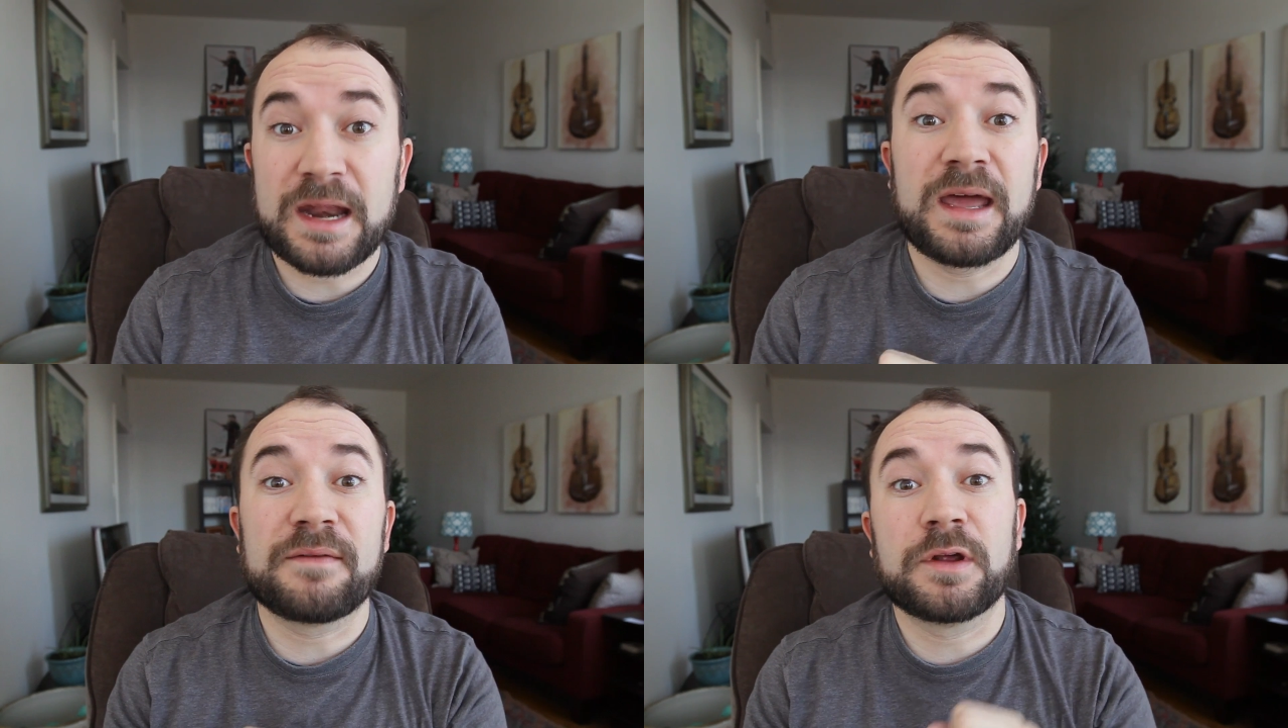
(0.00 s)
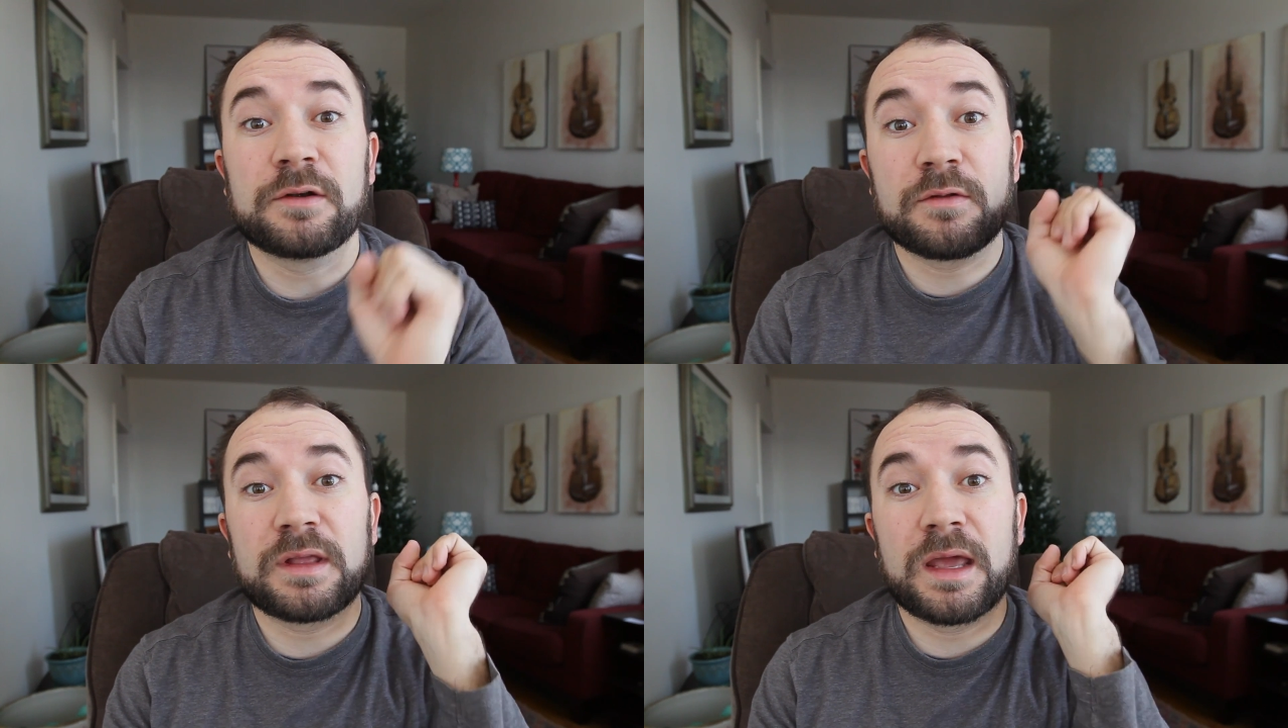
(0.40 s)
I have to
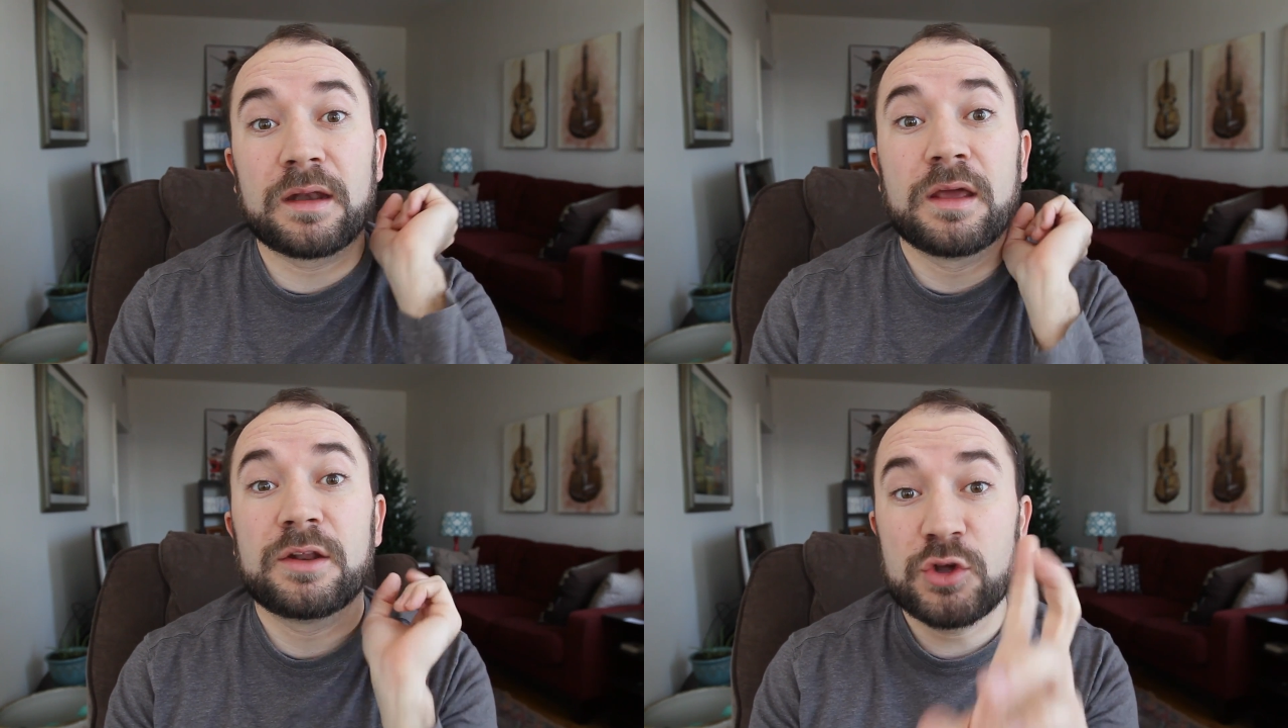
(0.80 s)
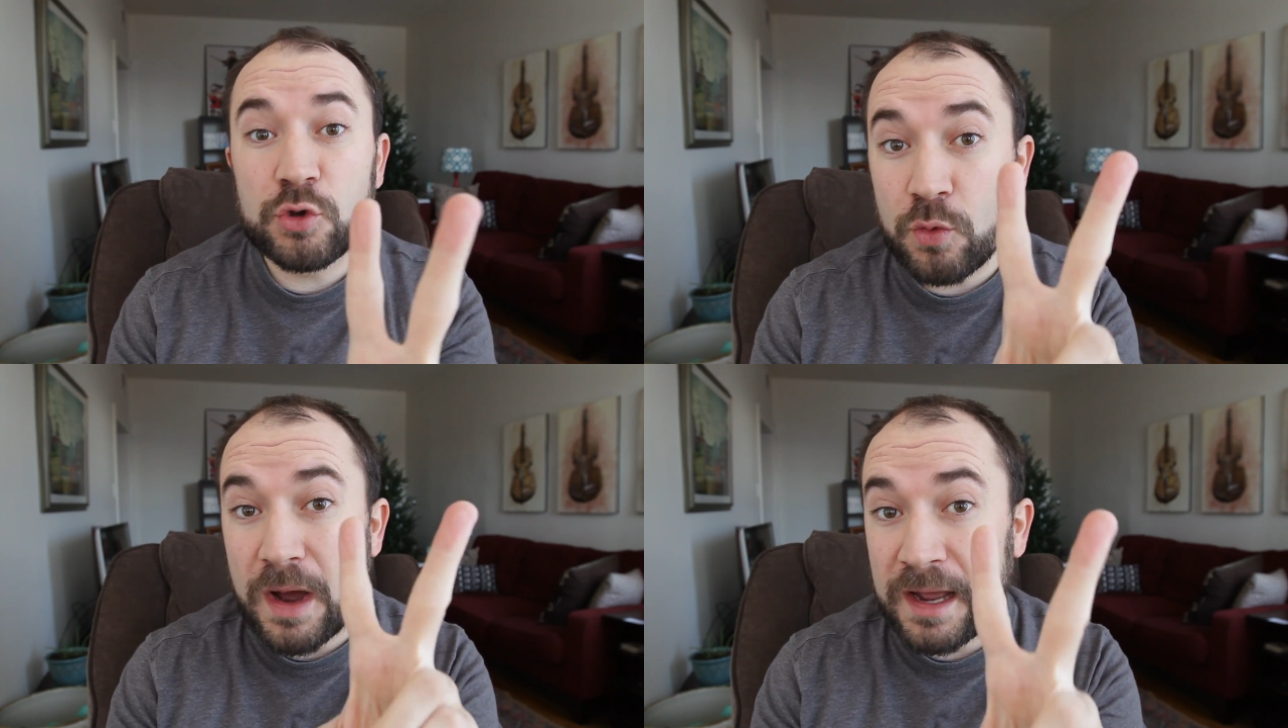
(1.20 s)
understand
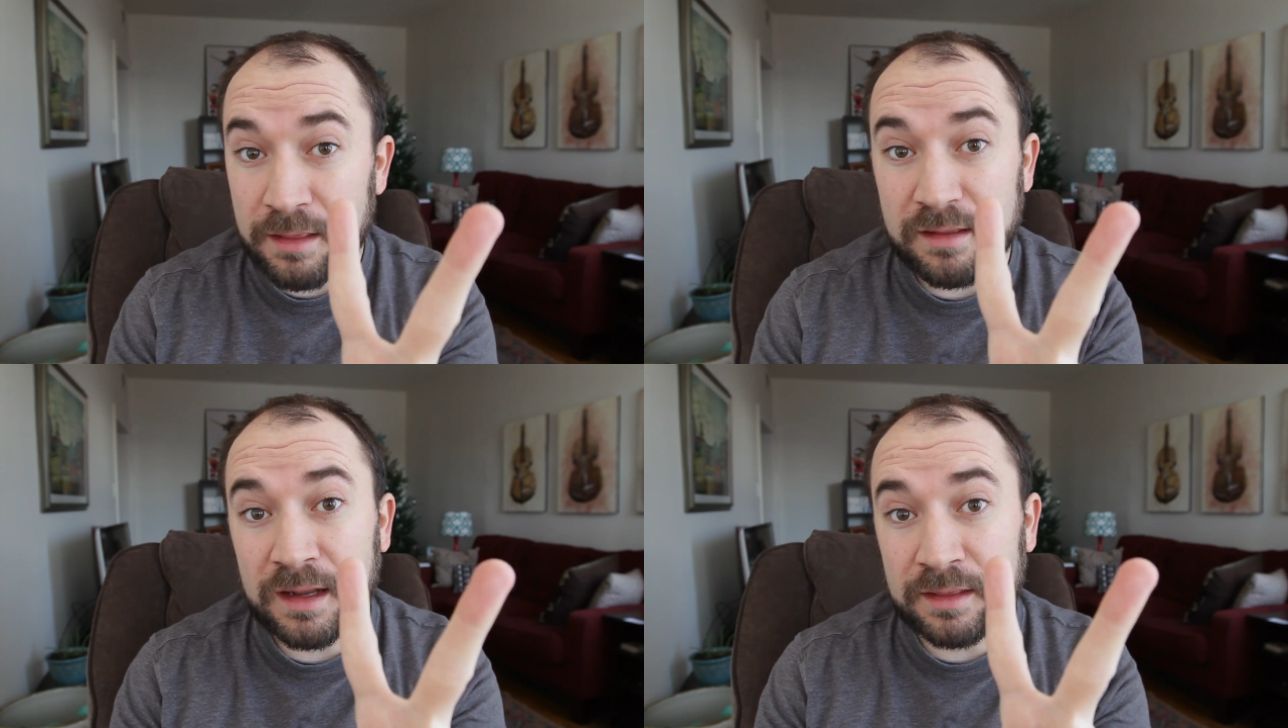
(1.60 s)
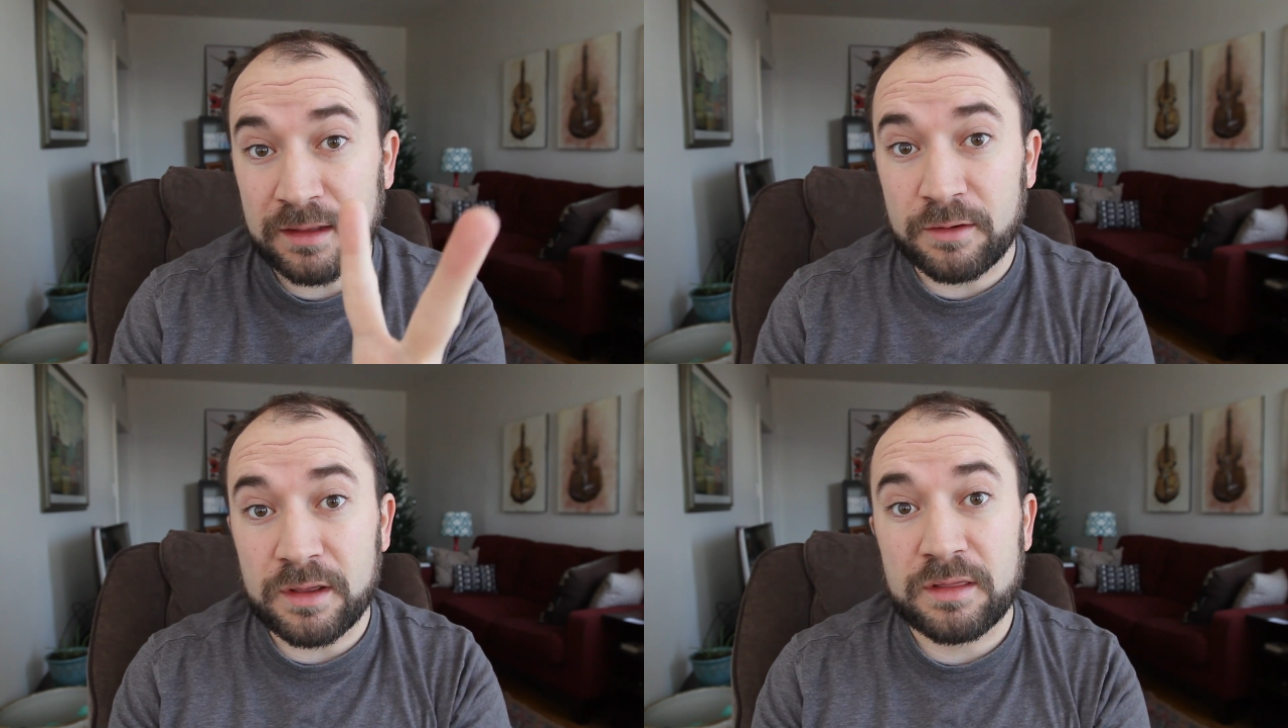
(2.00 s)
two Einstein
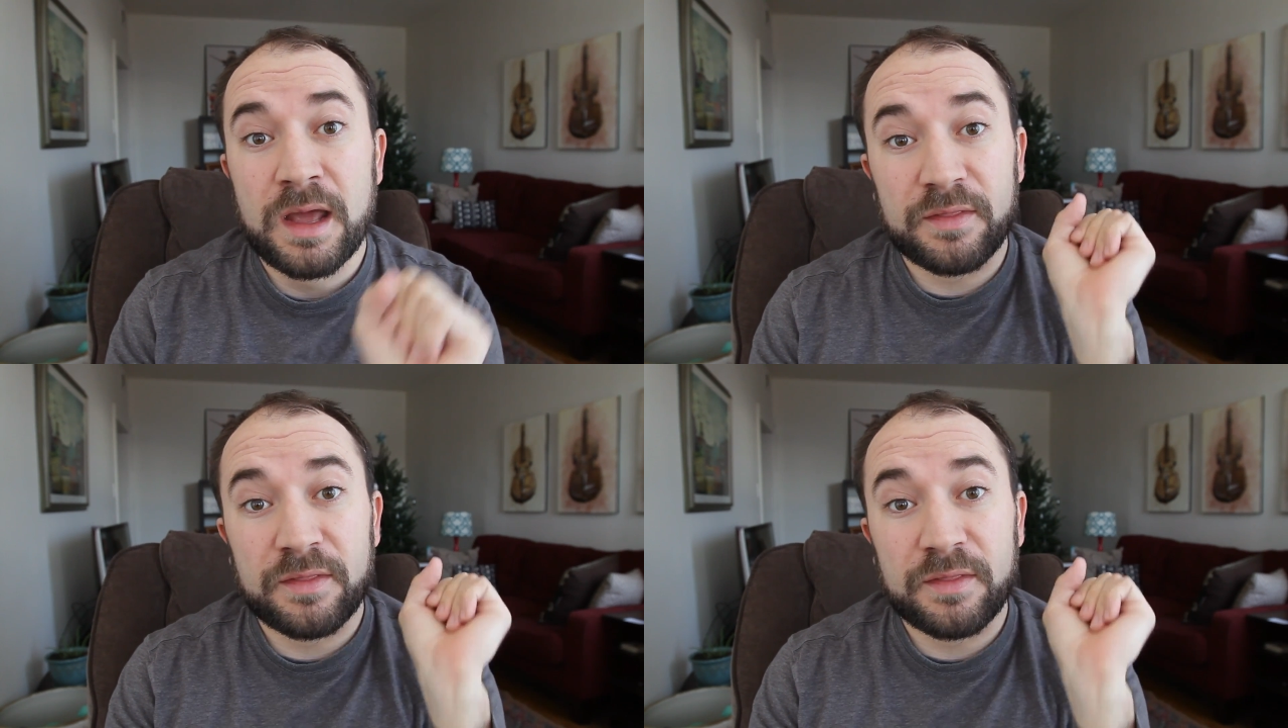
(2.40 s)
theories,